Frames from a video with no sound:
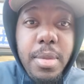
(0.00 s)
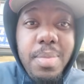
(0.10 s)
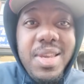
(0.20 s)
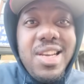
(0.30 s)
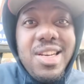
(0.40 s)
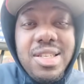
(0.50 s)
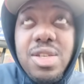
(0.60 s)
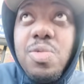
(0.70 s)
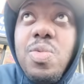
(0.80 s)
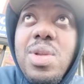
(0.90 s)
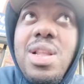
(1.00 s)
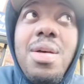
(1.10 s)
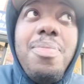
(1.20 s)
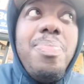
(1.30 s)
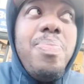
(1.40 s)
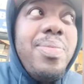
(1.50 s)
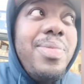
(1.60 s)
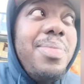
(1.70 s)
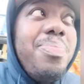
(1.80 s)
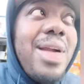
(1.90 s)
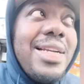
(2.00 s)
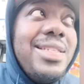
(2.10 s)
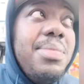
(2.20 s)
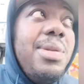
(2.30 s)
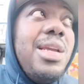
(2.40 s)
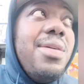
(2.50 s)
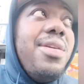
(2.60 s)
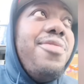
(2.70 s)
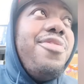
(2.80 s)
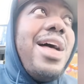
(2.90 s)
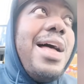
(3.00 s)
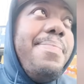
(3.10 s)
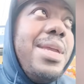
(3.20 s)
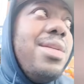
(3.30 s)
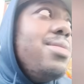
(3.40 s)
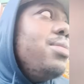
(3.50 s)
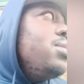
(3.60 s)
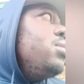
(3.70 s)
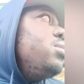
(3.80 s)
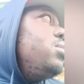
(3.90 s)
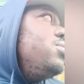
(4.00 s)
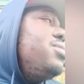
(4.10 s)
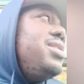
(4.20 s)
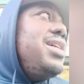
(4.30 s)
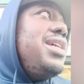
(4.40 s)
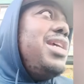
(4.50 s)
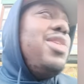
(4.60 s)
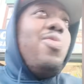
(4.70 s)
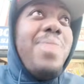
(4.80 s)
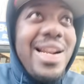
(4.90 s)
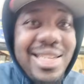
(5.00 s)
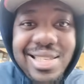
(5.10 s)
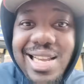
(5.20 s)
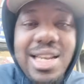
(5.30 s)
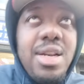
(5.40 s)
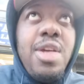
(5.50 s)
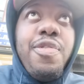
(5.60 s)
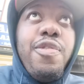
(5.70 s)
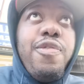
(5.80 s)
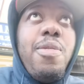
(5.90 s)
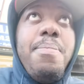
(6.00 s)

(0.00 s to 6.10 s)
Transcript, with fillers: because of the, the proximity of the environment. You know what I'm saying? And nobody is taking nothing from